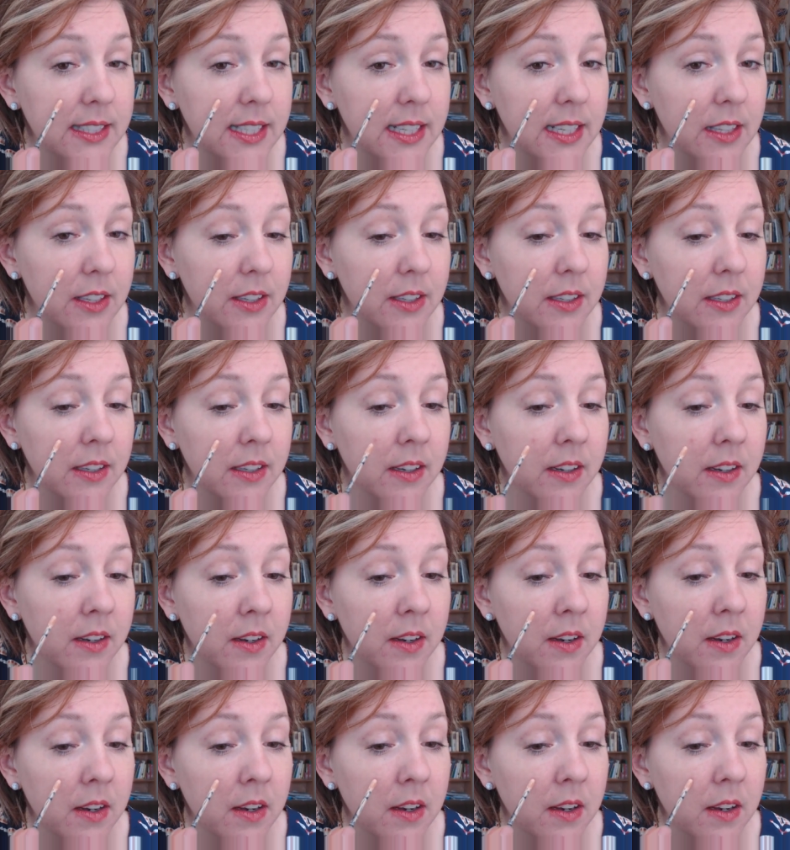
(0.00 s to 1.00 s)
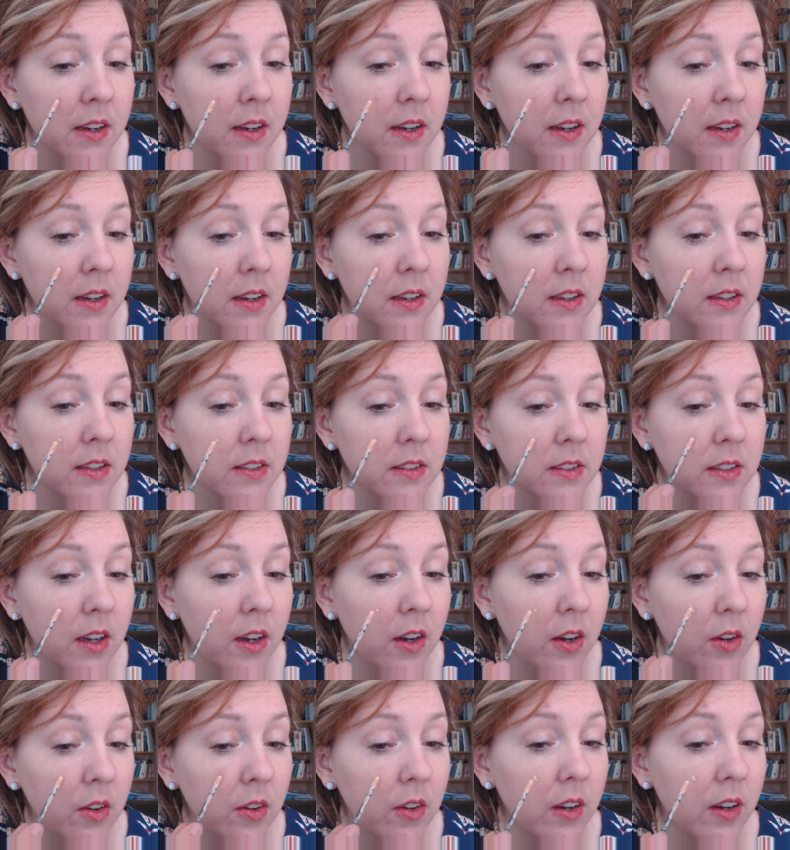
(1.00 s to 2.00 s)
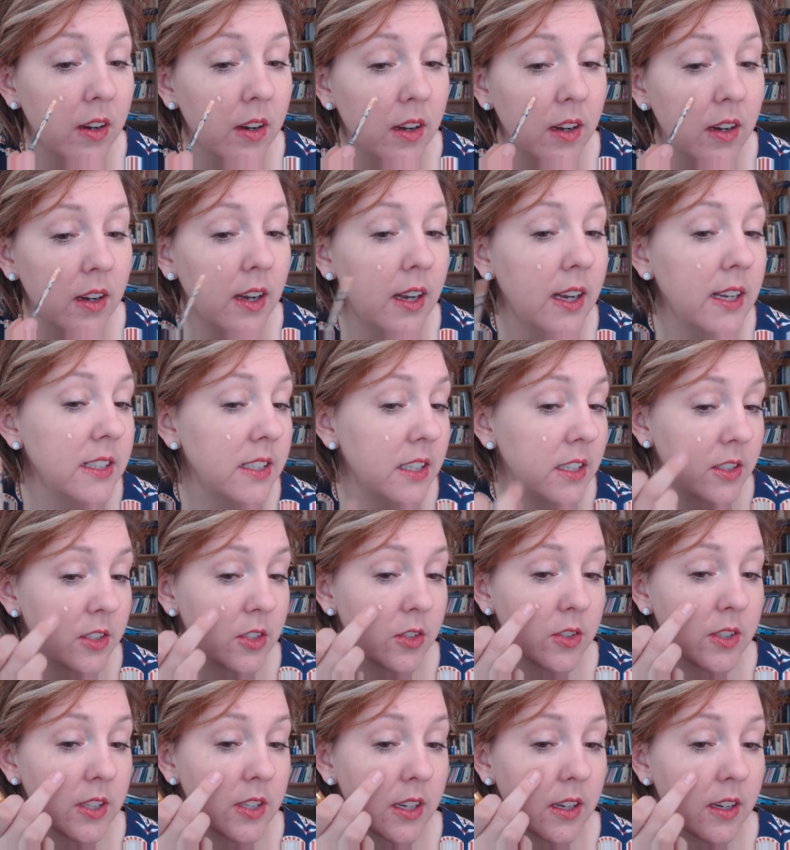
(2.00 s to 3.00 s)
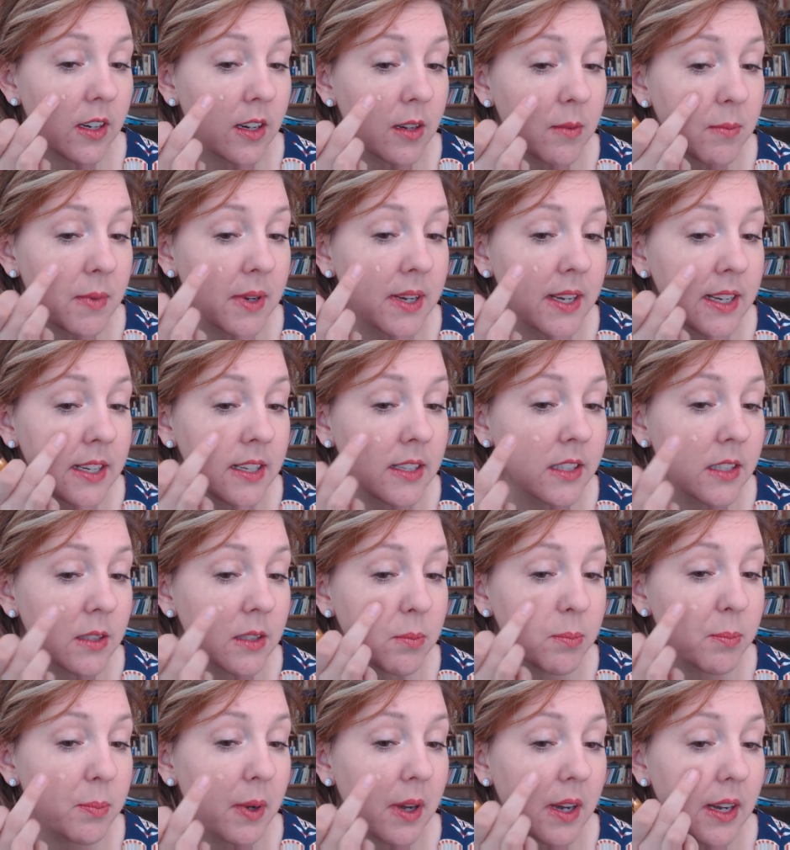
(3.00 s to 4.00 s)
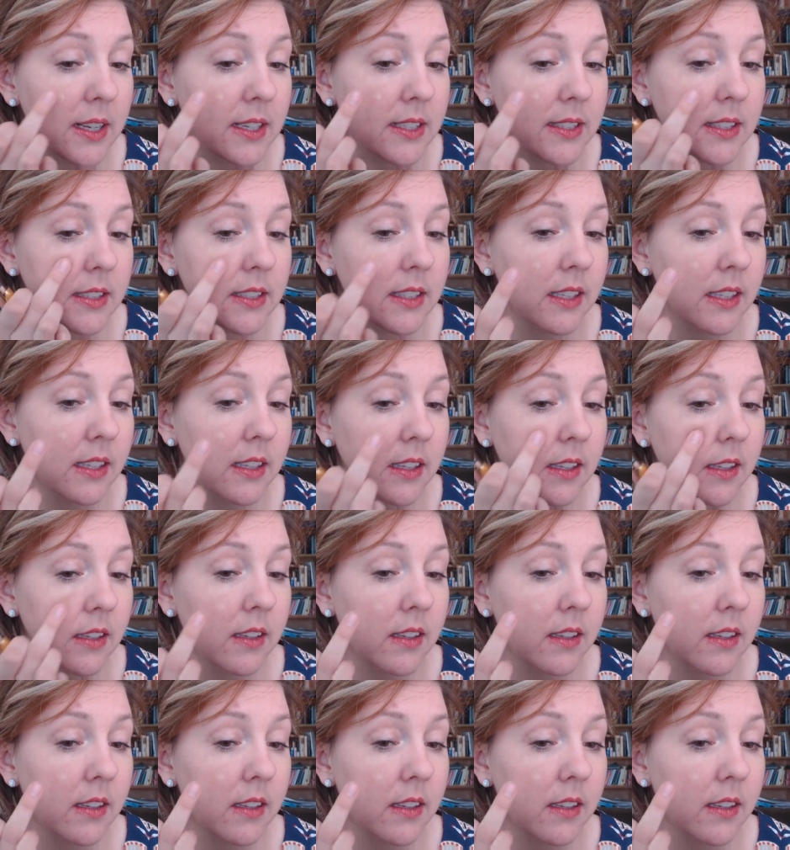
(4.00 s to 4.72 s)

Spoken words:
concealer. So I just use it on my spots.